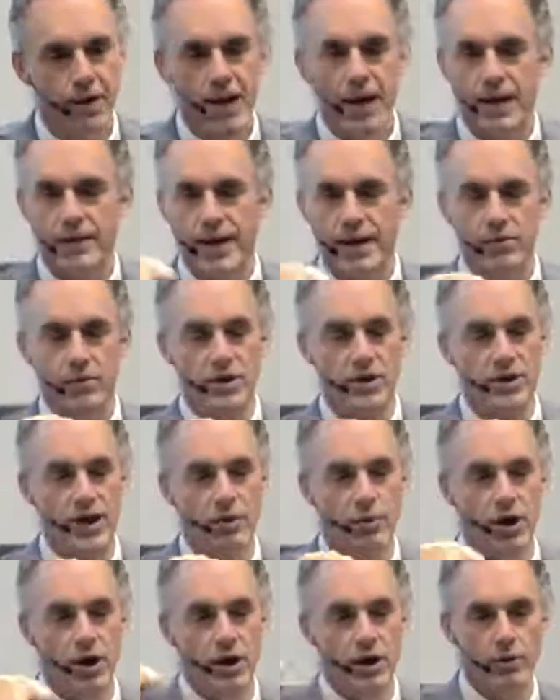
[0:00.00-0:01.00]
And then we say,
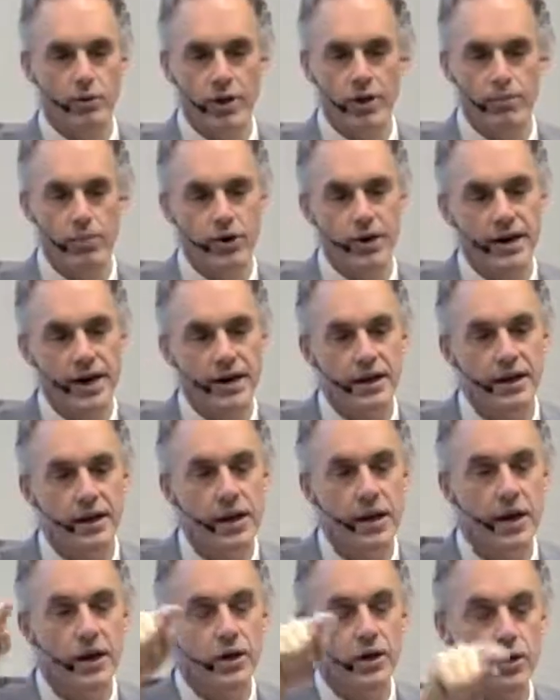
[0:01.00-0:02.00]
well, can we predict
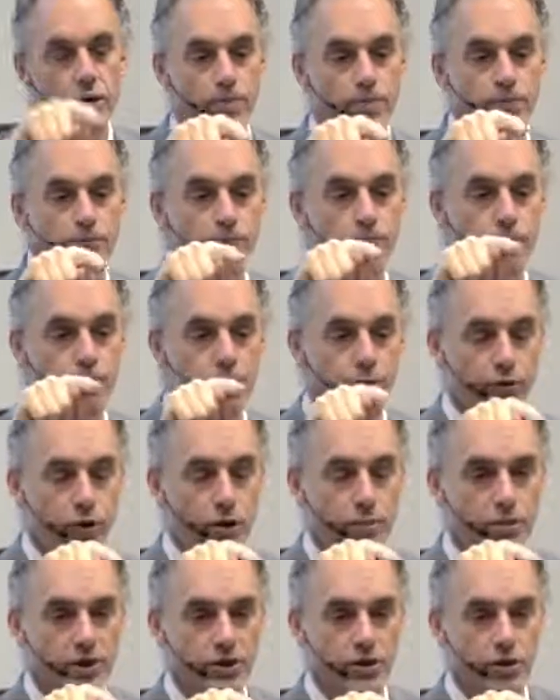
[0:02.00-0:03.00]
your
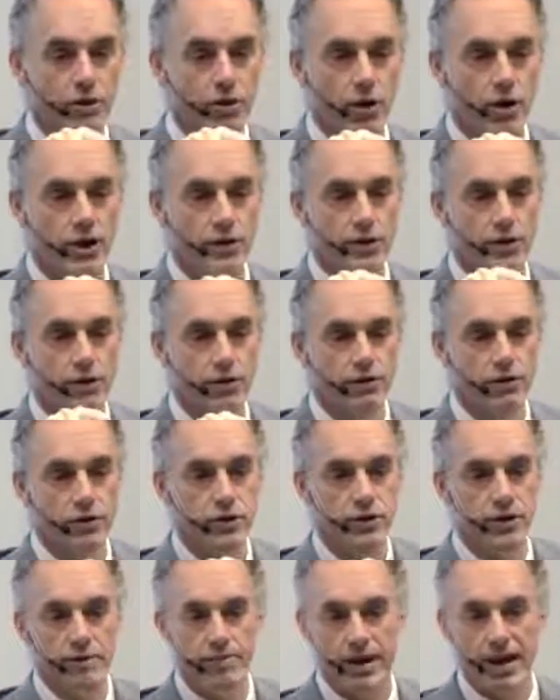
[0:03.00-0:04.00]
performance across
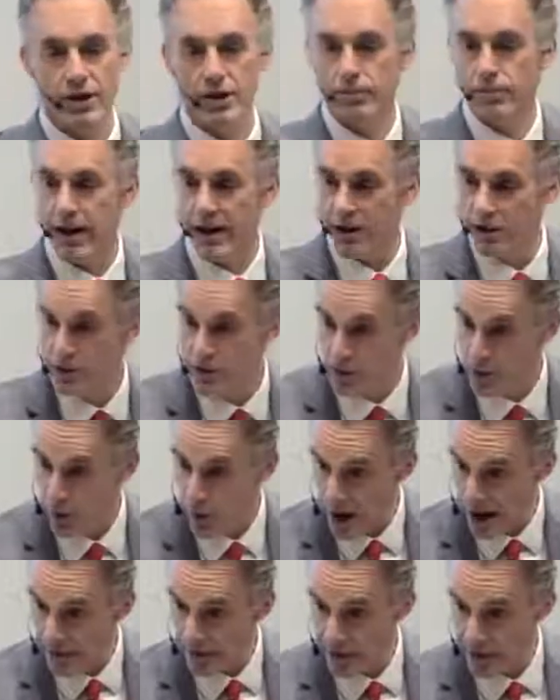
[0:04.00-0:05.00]
university better by using
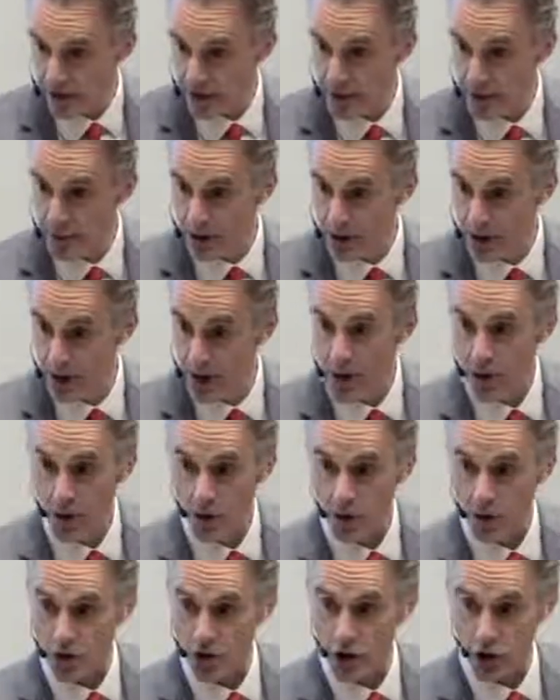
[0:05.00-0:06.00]
one variable
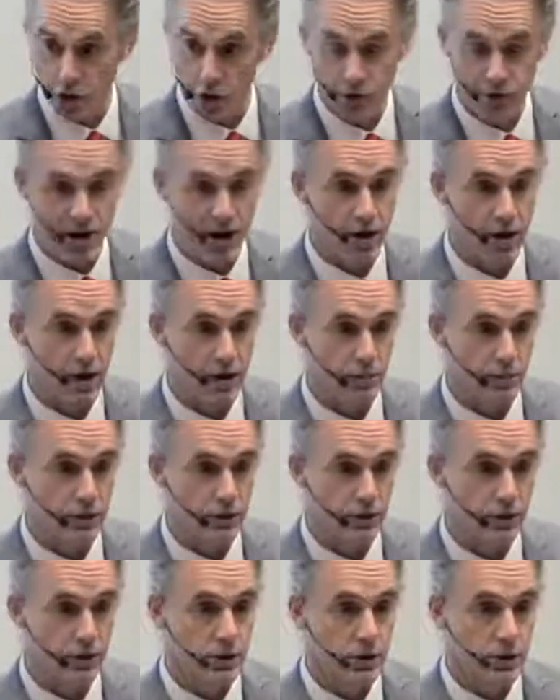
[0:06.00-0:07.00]
or two
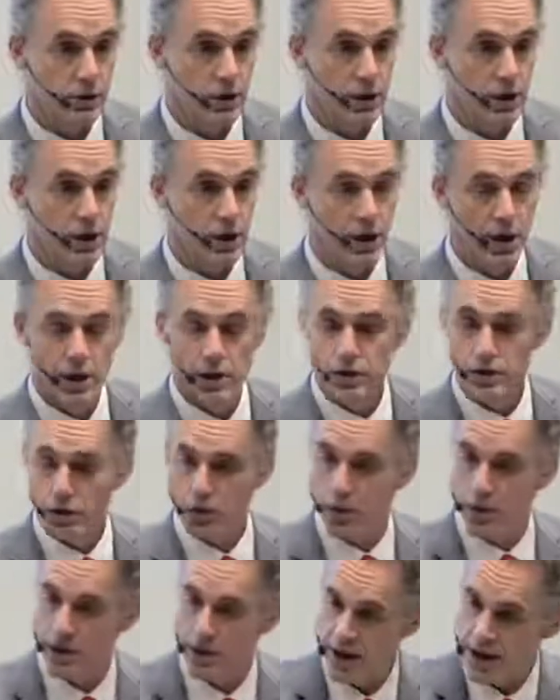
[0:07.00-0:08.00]
variables? So
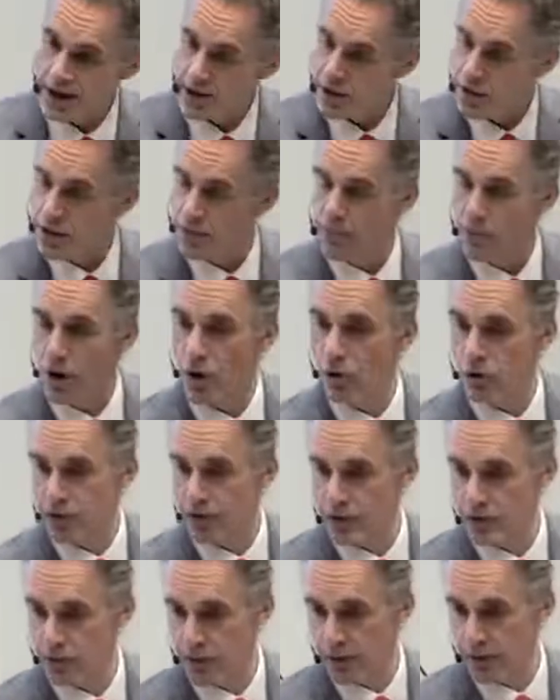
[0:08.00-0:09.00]
we would enter them both
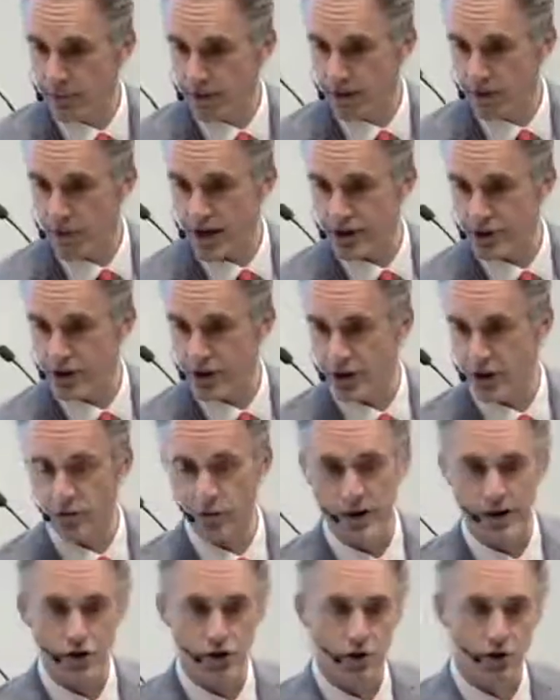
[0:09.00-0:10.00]
into a regression
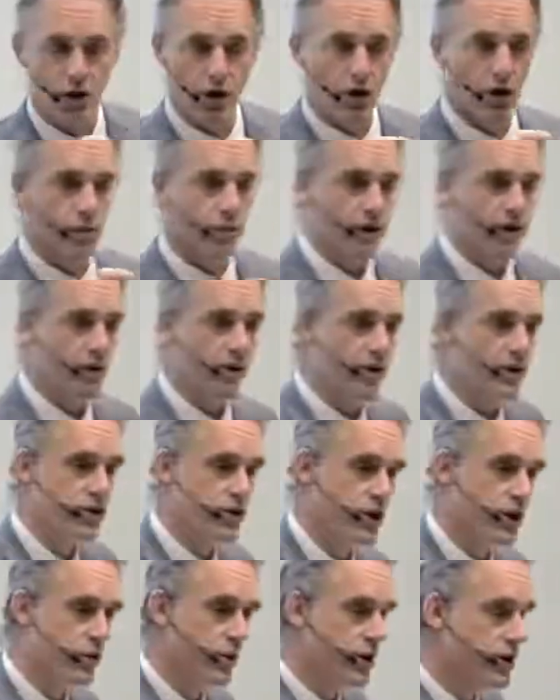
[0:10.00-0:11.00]
equation. All a regression
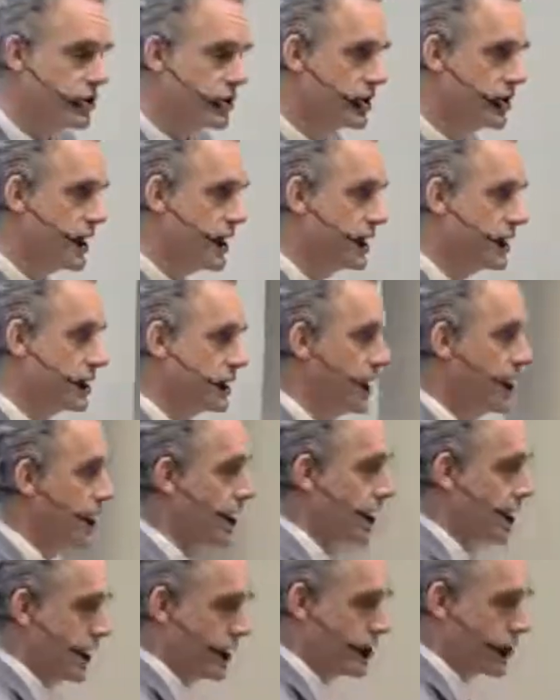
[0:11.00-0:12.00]
equation does,
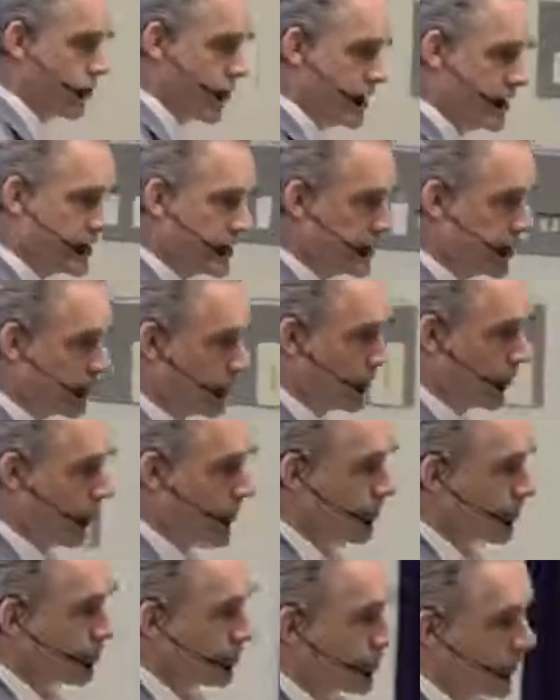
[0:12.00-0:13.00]
it's quite simple.
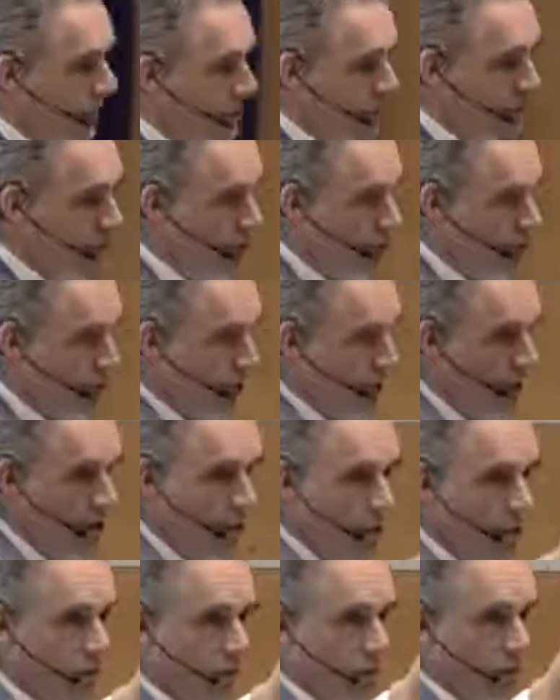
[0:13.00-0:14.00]
So you're trying
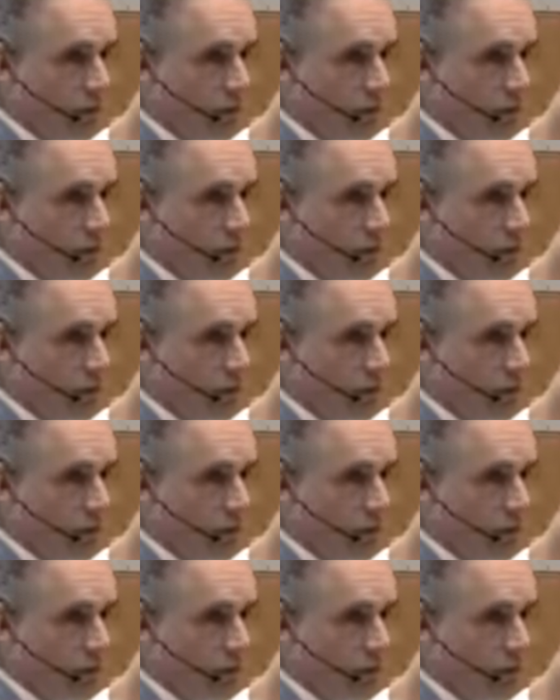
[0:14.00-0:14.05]
to